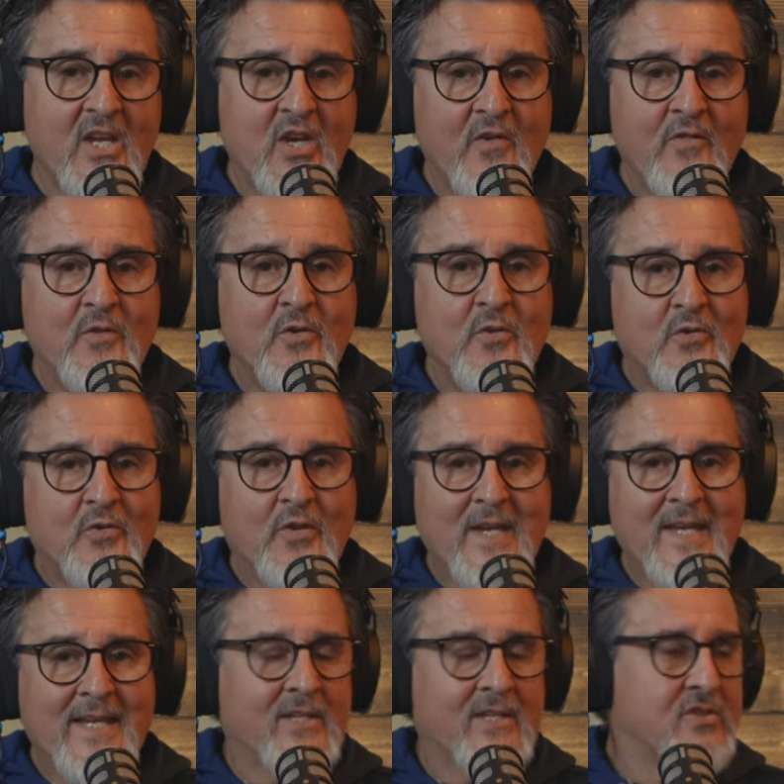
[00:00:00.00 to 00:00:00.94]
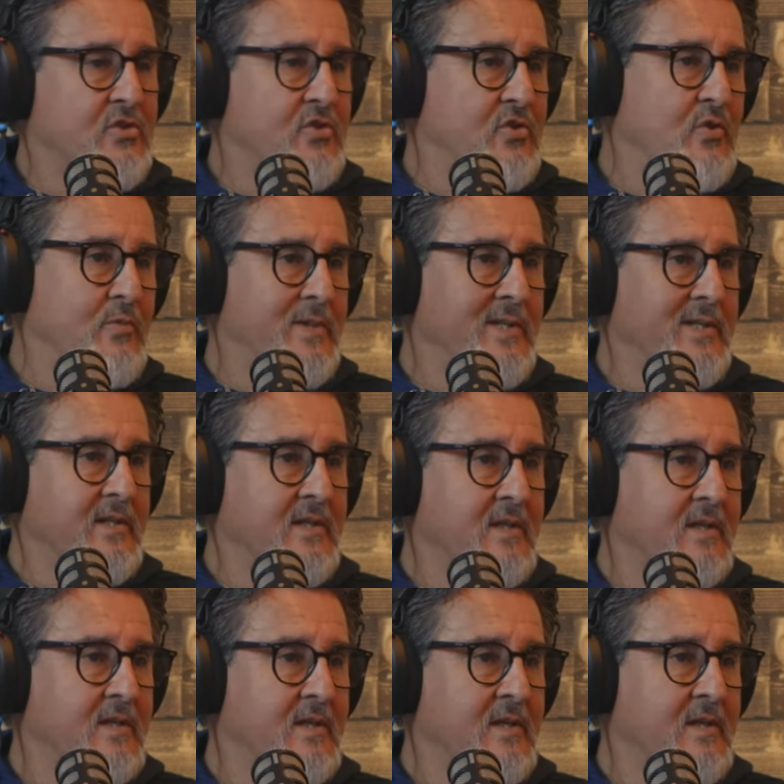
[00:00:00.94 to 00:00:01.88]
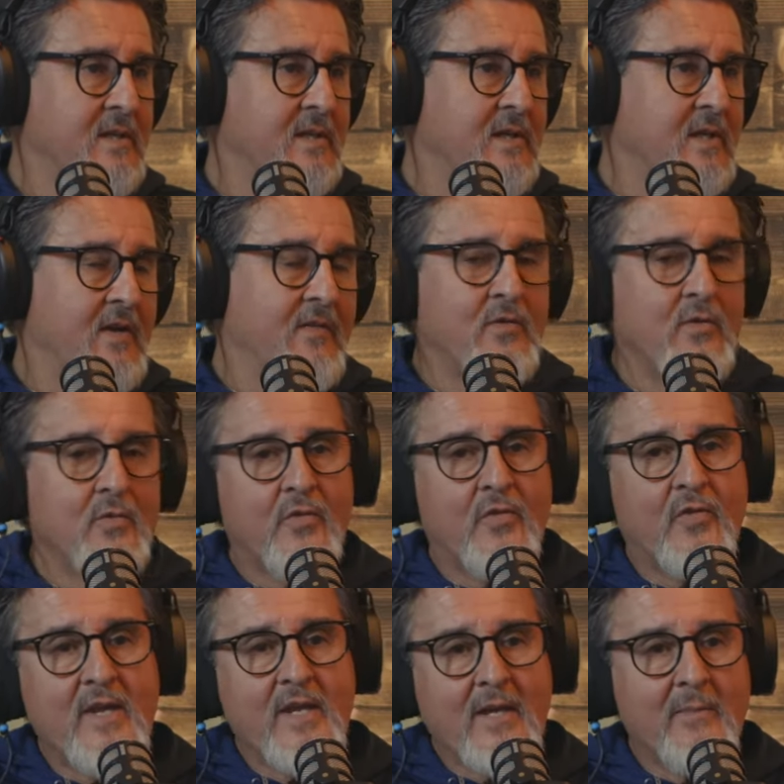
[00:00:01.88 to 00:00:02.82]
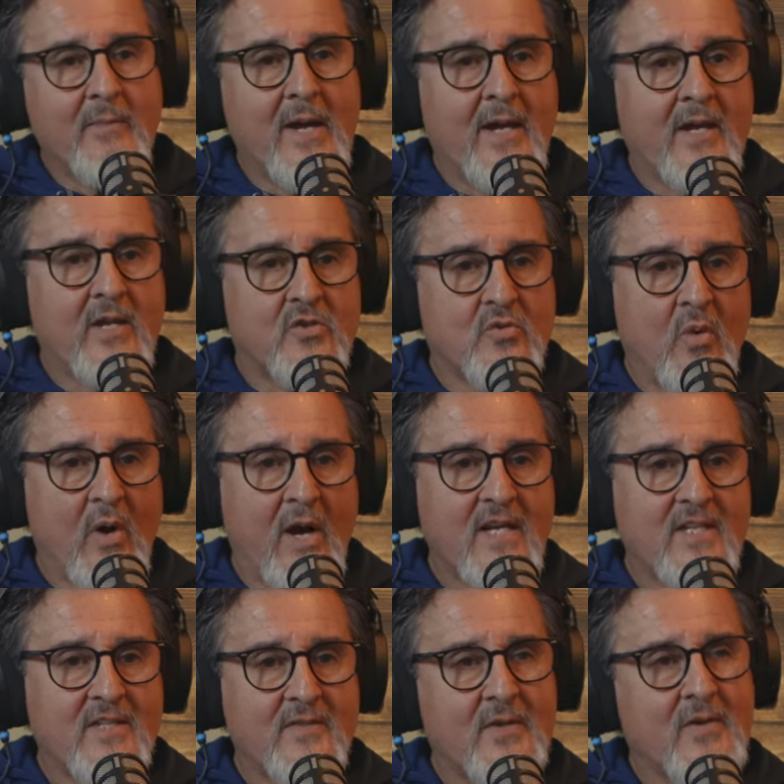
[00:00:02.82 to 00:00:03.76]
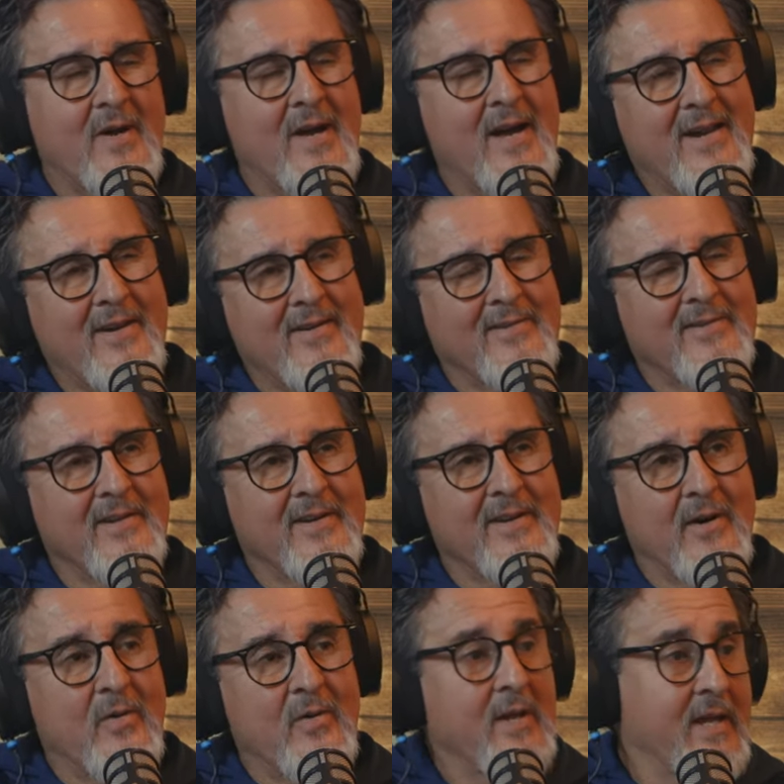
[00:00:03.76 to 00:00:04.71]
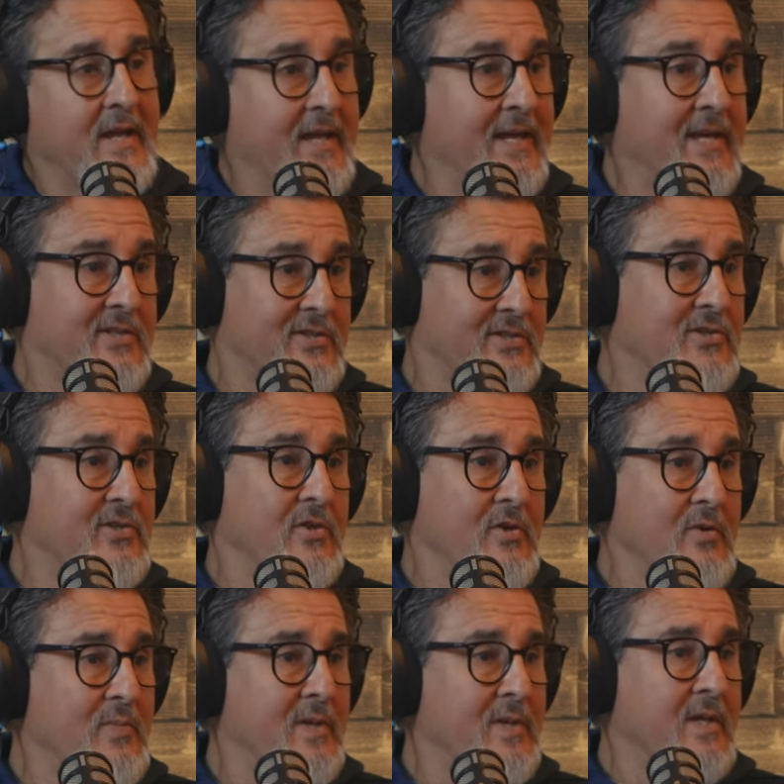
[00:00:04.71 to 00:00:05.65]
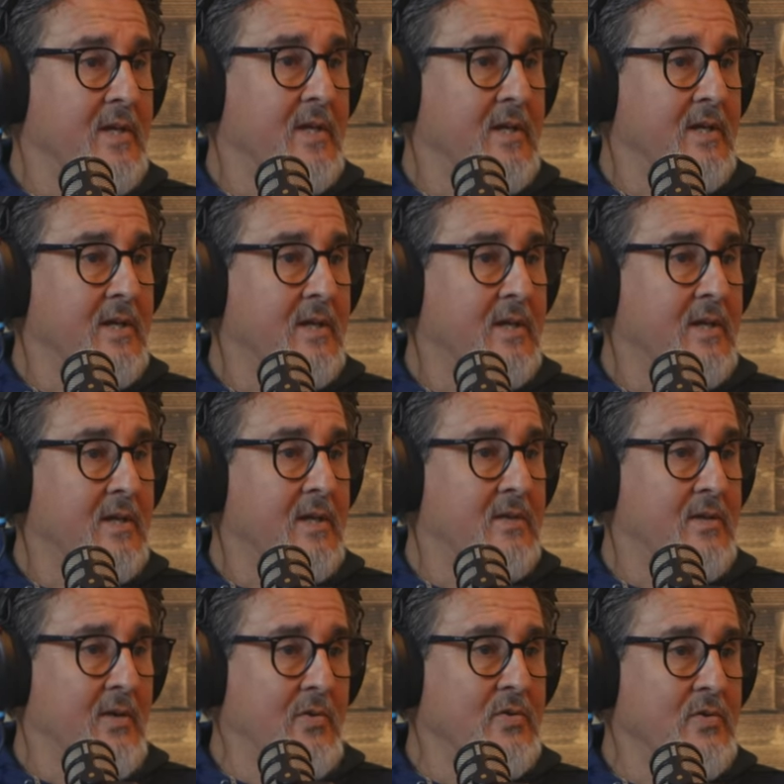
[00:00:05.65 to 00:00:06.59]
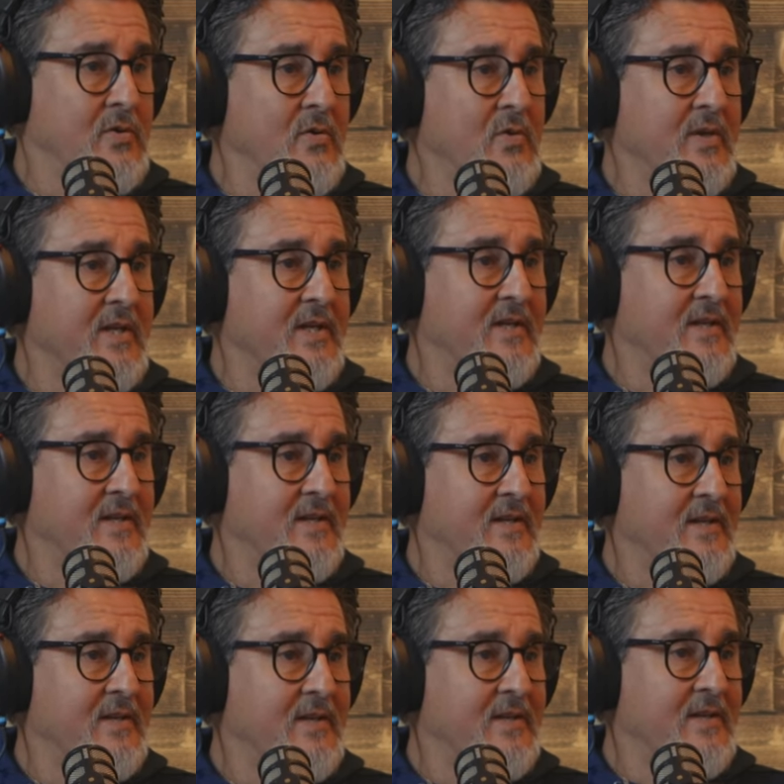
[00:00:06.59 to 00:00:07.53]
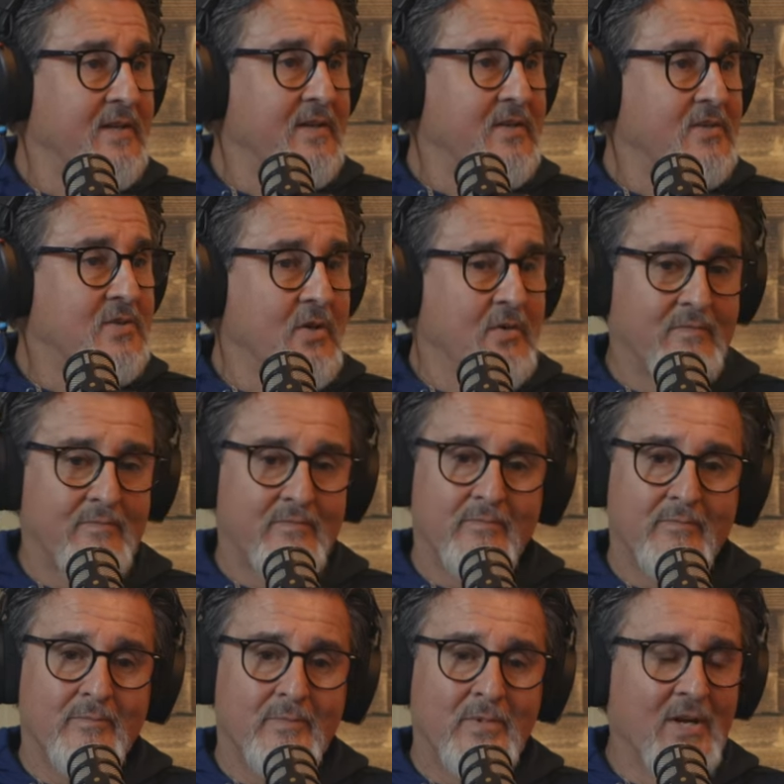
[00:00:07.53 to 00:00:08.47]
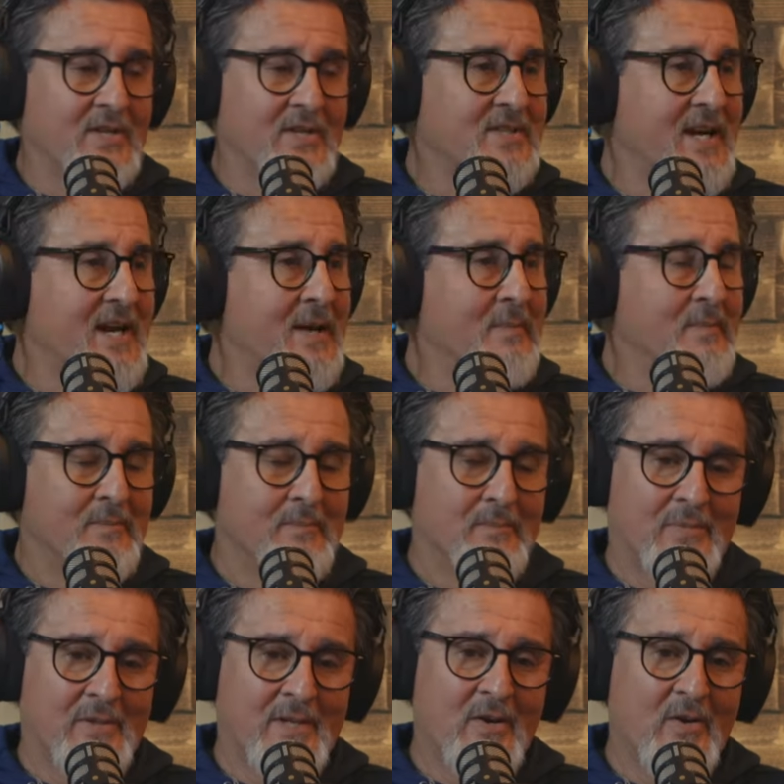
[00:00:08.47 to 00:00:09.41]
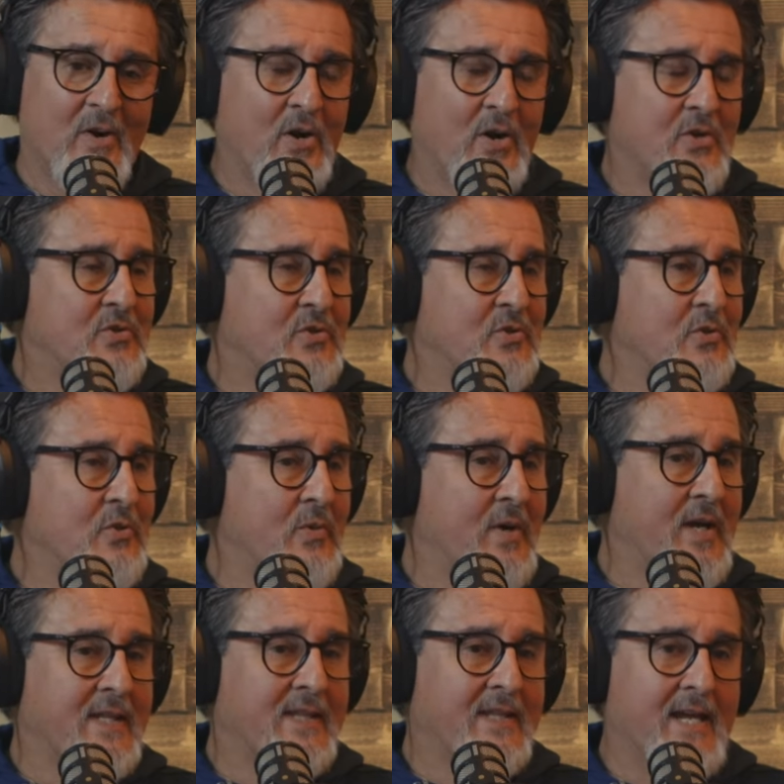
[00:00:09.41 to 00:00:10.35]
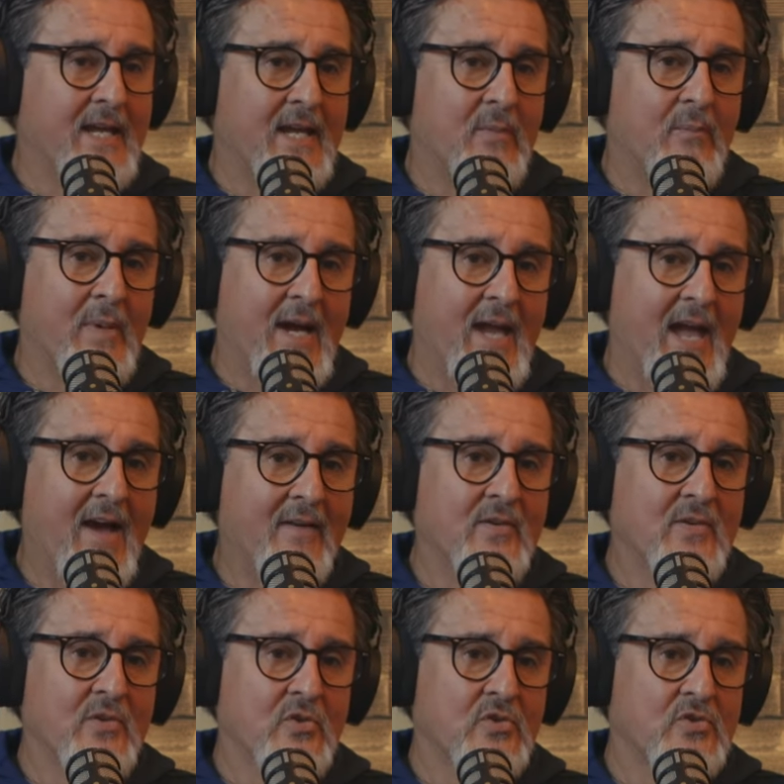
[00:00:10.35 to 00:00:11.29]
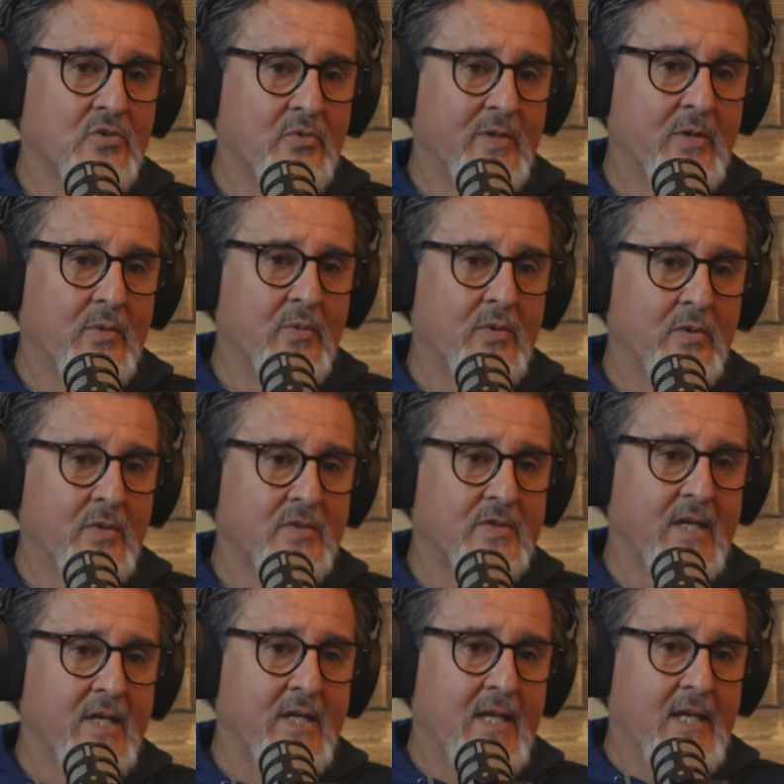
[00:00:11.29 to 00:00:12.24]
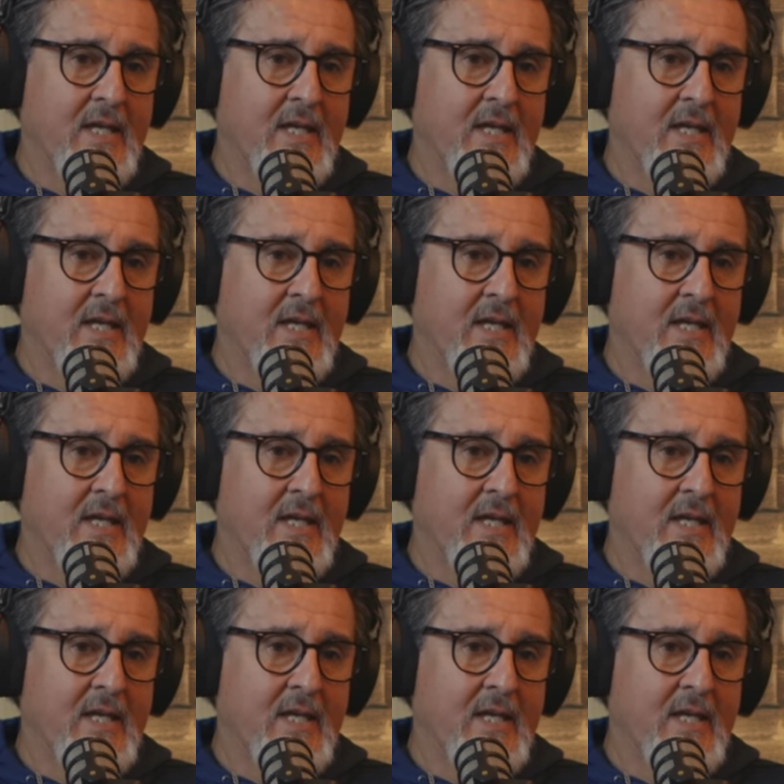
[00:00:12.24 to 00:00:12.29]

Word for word: If you think it's stupid, if you think about it twice, if you go, I don't know, it's stupid. Don't do it. Mm-hmm. So be on time, play hard, do the right thing. And by having those three rules,